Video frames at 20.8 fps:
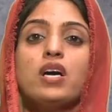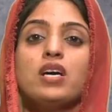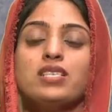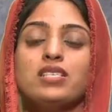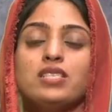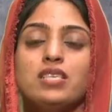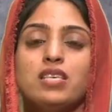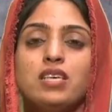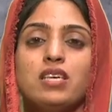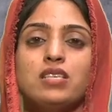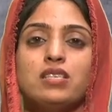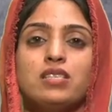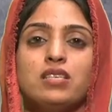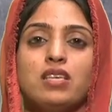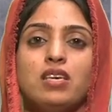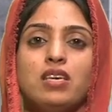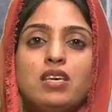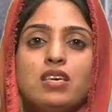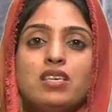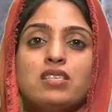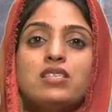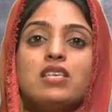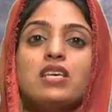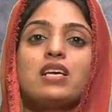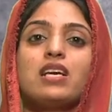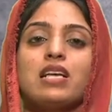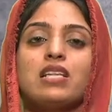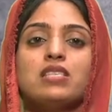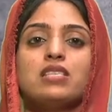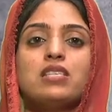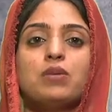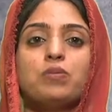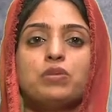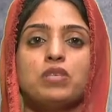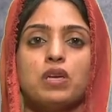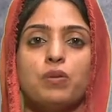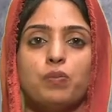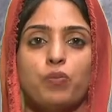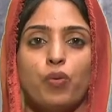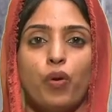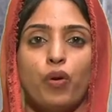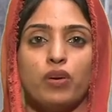GST is the consumption
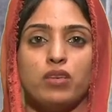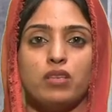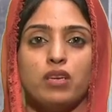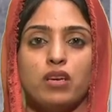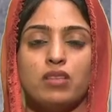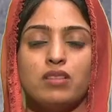point.